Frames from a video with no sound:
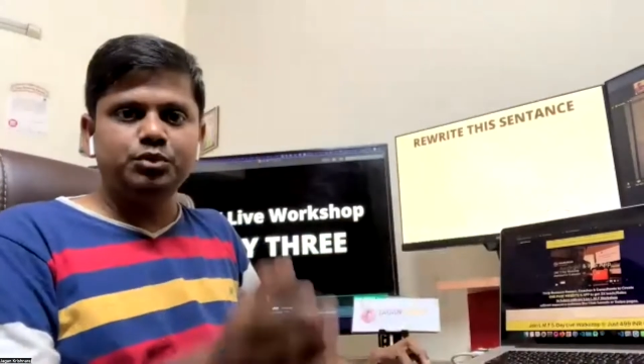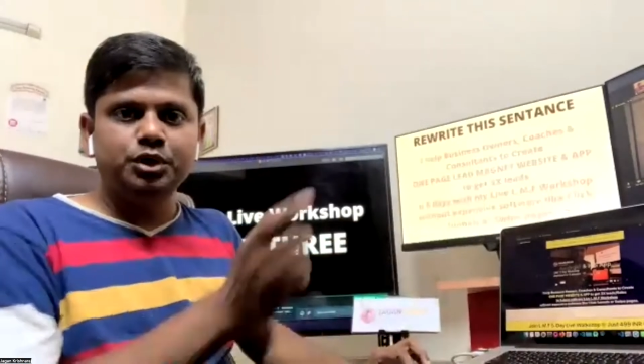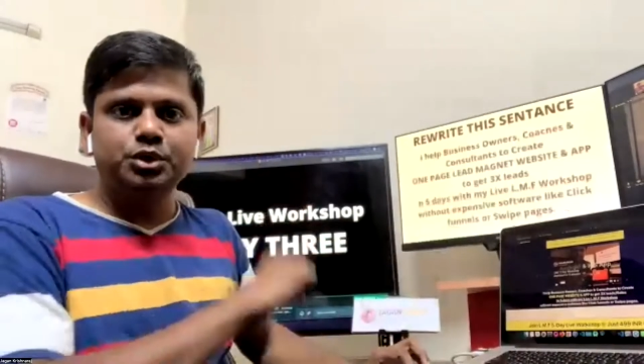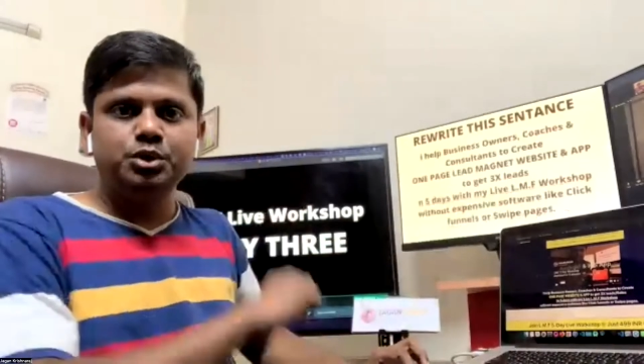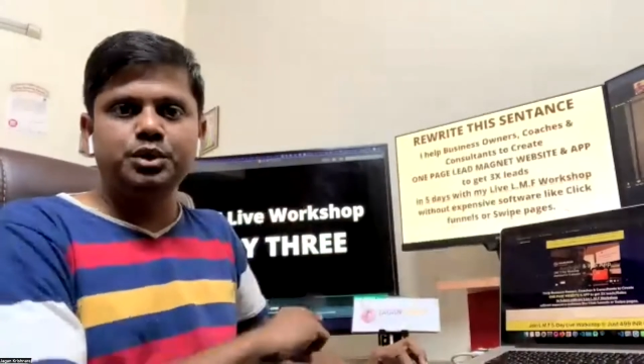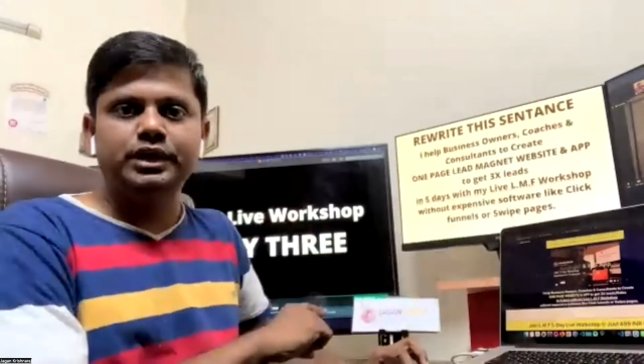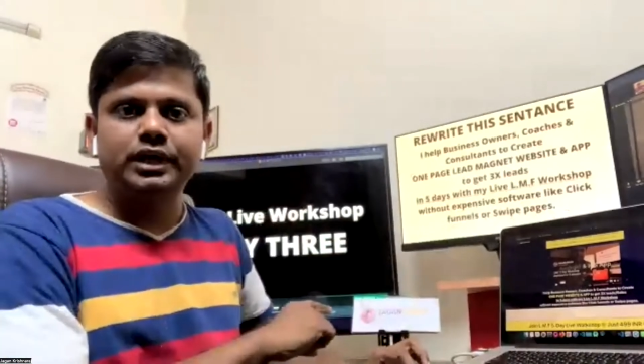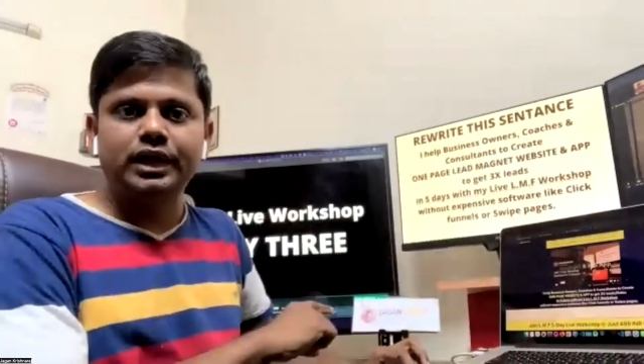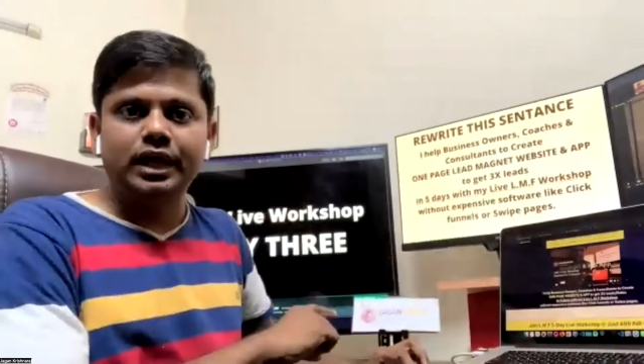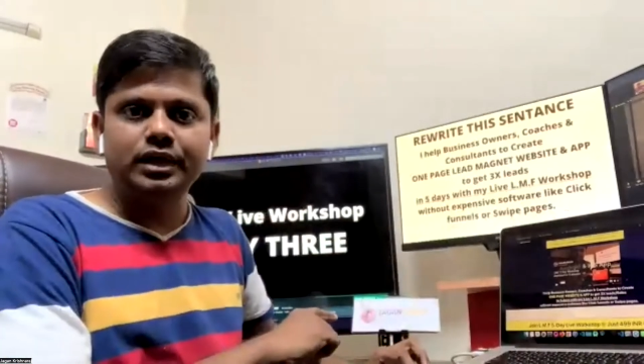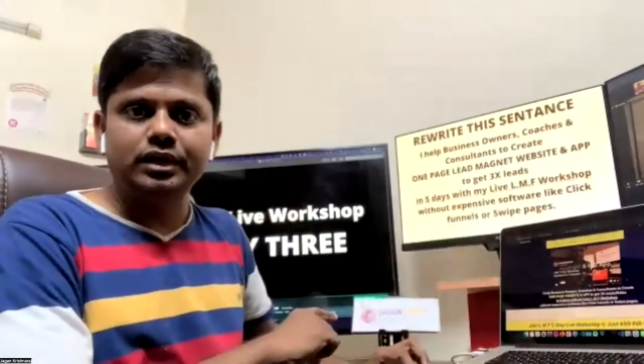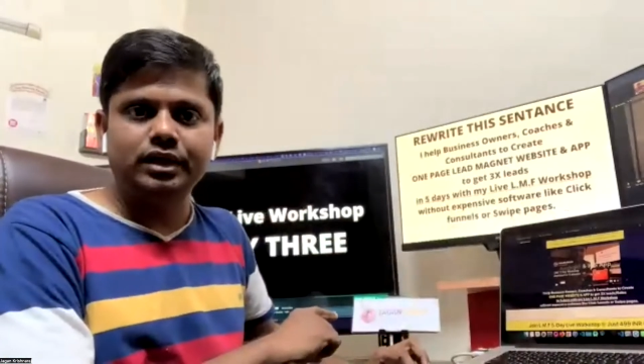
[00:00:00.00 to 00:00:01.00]
going to do it
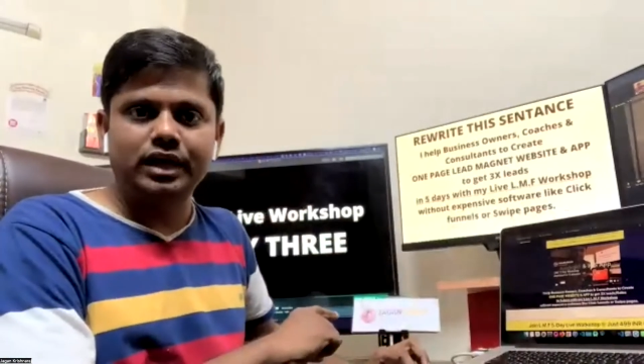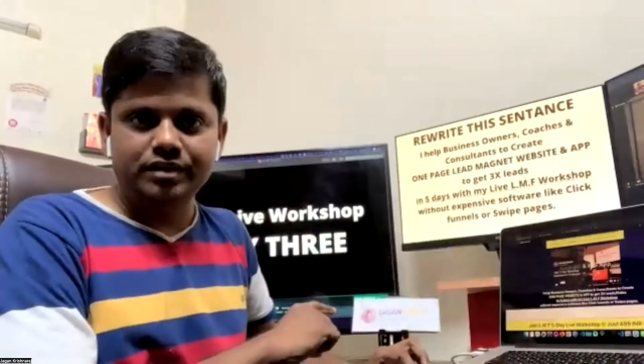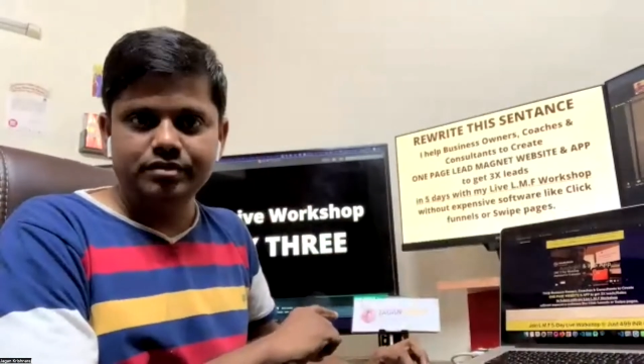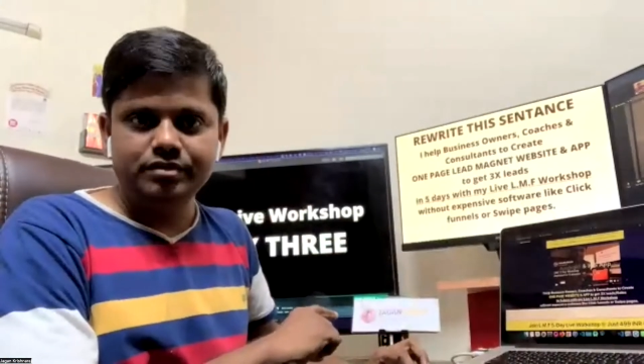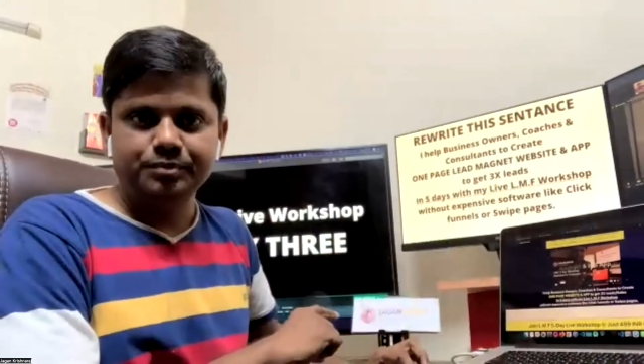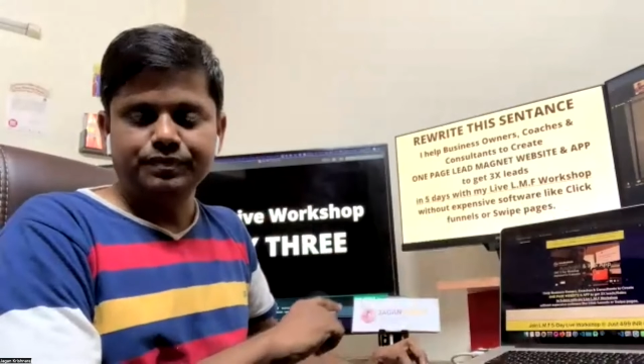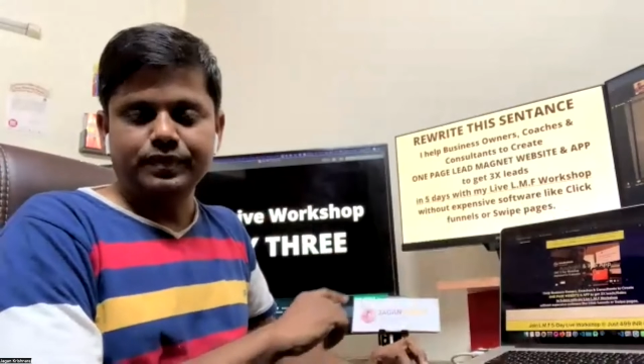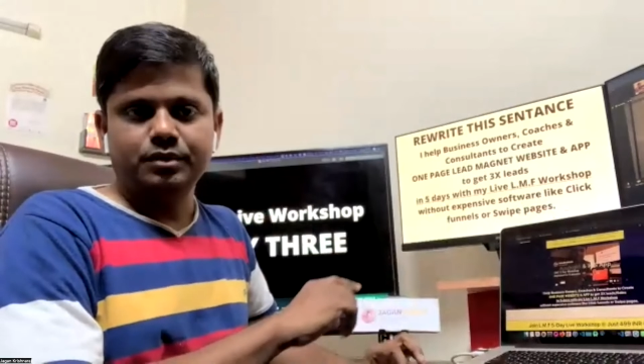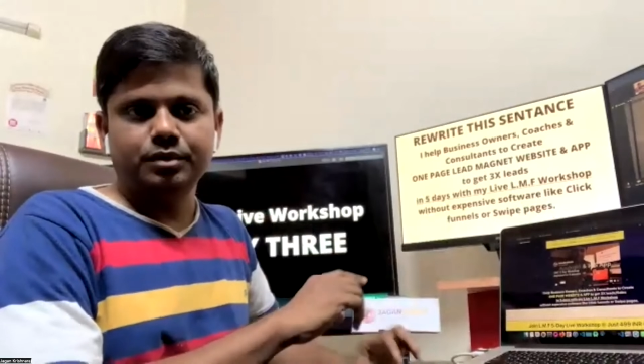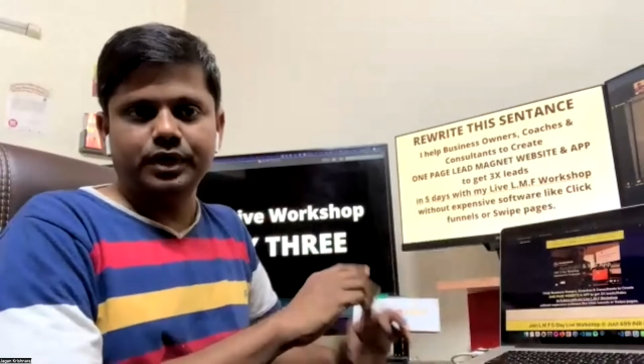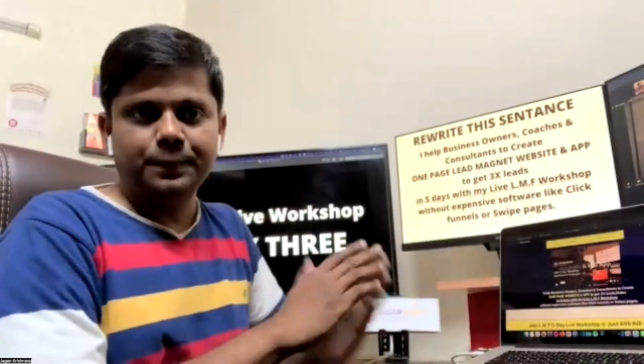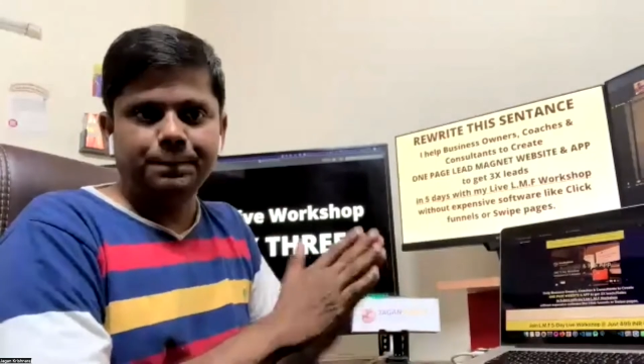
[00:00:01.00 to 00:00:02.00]
live,
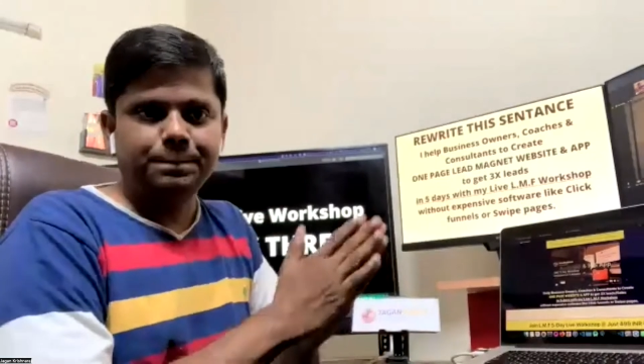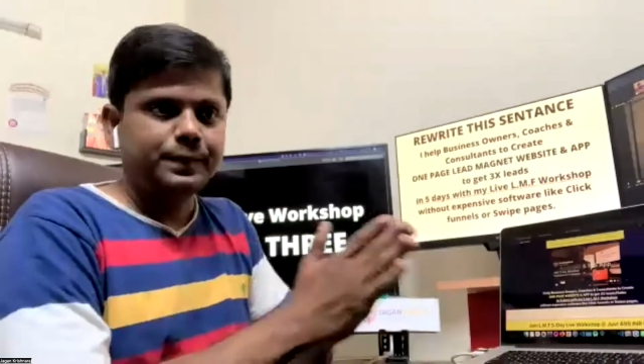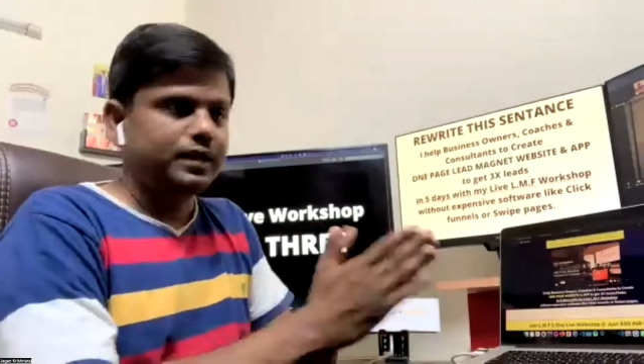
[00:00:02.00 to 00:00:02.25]
okay.